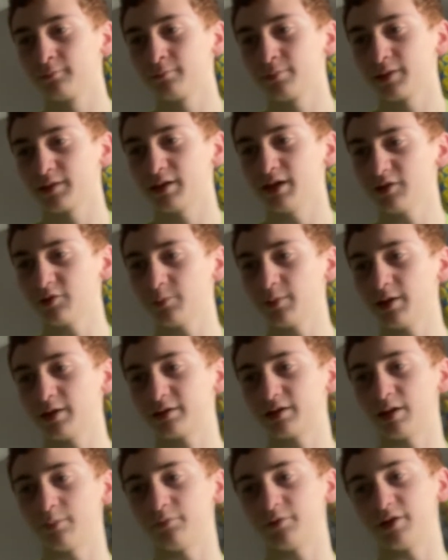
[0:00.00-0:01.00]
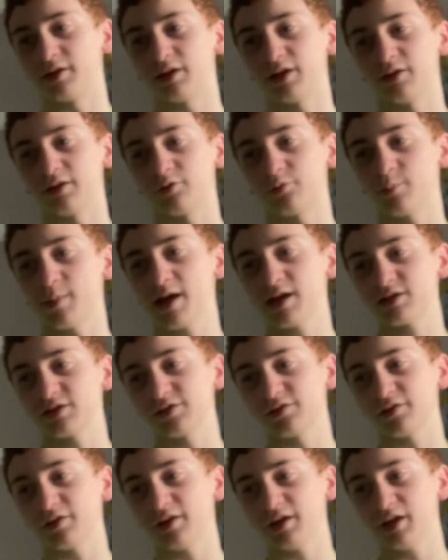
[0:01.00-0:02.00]
Gutsman comes in and smashes
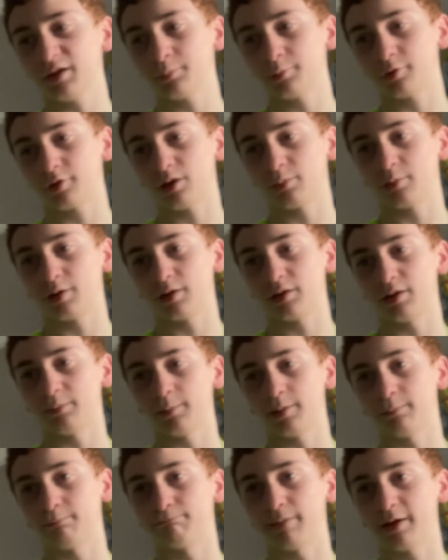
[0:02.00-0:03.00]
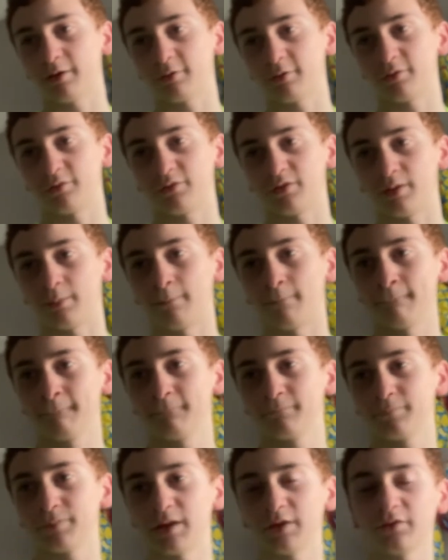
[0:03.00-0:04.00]
his hammer arm on them and buries them.
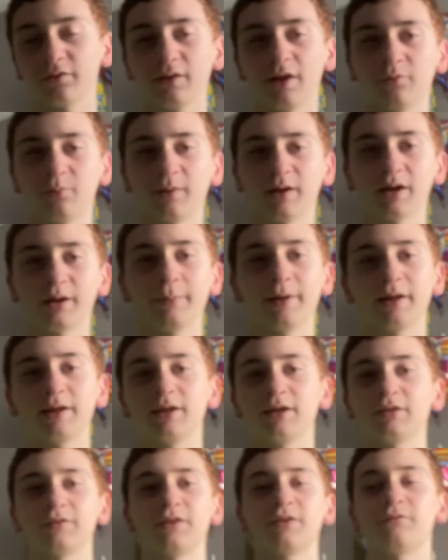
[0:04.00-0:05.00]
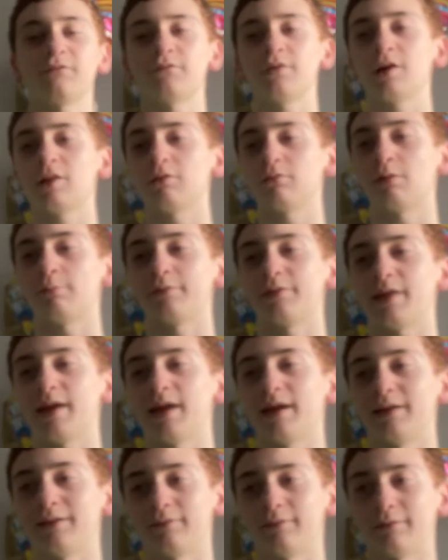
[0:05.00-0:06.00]
This allows MegaMan.EXE to follow up with
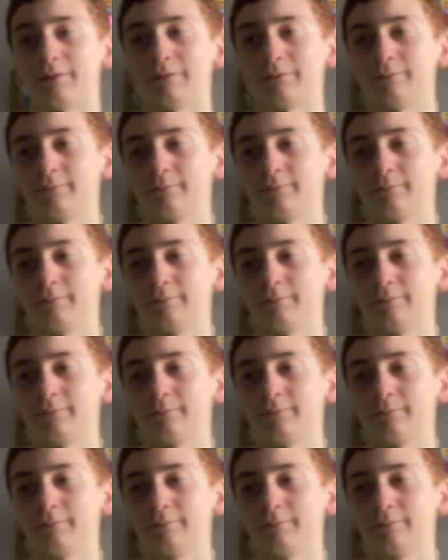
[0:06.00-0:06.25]
anything.